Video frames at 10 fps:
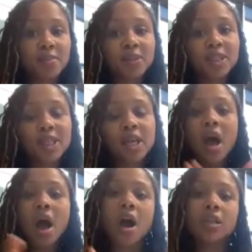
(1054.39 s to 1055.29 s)
building
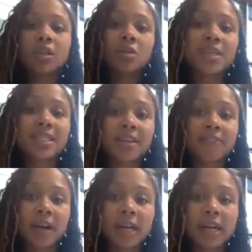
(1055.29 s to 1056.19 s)
are a little bit
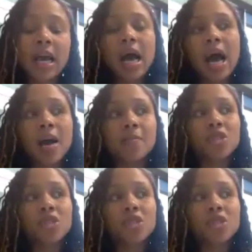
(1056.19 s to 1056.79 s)
different.